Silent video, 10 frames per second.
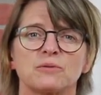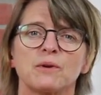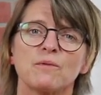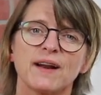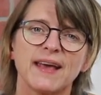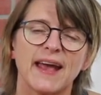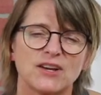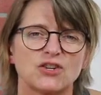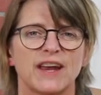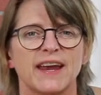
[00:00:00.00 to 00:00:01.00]
So we want to
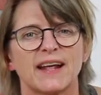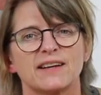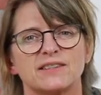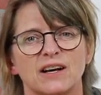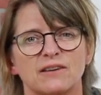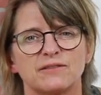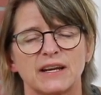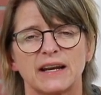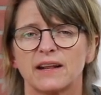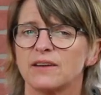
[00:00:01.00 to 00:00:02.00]
educate ourselves,
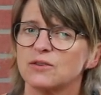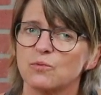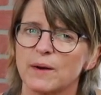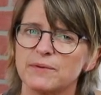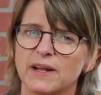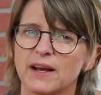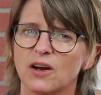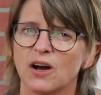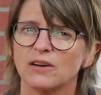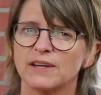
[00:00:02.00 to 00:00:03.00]
and there's a website
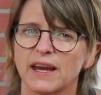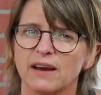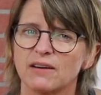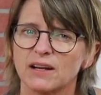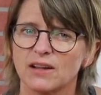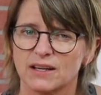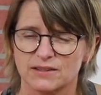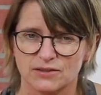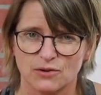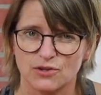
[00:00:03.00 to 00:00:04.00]
called Hearing
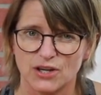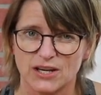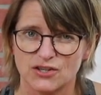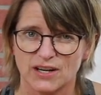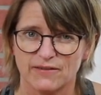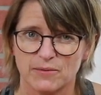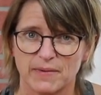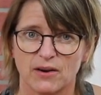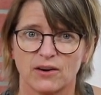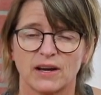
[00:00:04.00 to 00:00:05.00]
Loss Association of
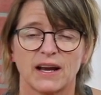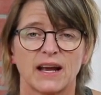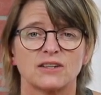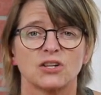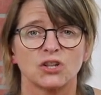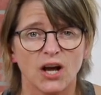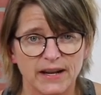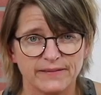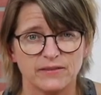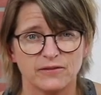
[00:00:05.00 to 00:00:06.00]
America. It has a
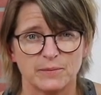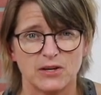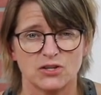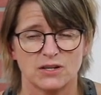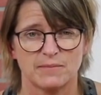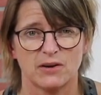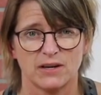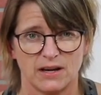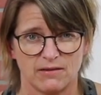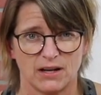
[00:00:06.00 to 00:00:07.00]
lot of information about
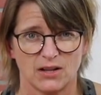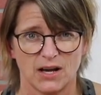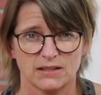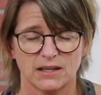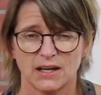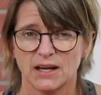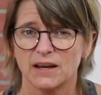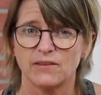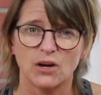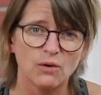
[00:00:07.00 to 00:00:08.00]
hearing loss.
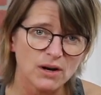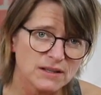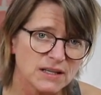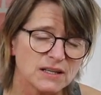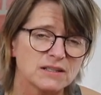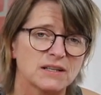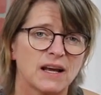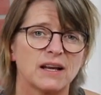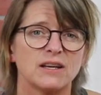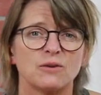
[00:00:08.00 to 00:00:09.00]
If you go on the
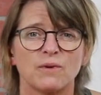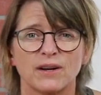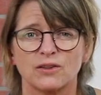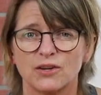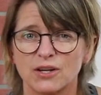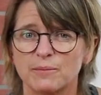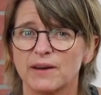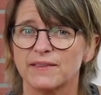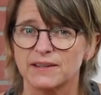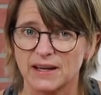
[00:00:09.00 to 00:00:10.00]
internet and you want to learn
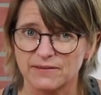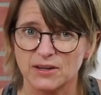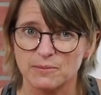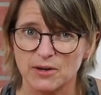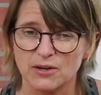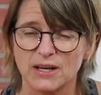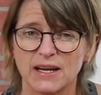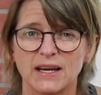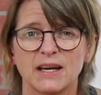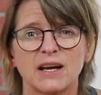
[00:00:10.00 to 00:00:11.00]
about the deaf
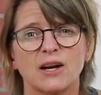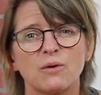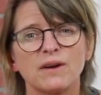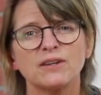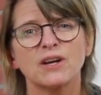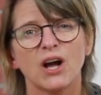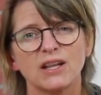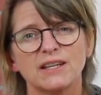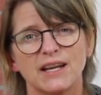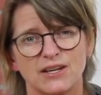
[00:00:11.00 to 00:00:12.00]
community, go into
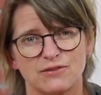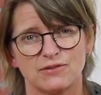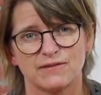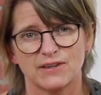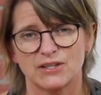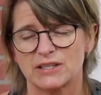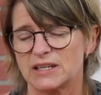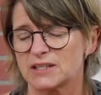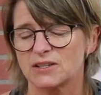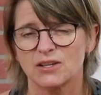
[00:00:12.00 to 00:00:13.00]
Gallaudet
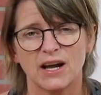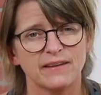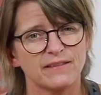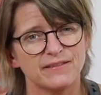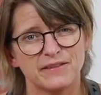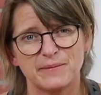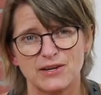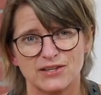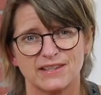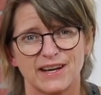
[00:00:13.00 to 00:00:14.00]
University. There's a lot of
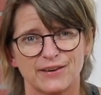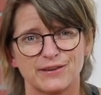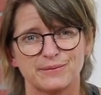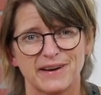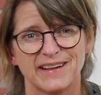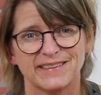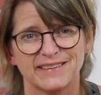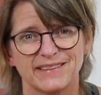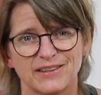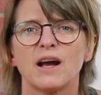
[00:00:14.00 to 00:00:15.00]
information there as well.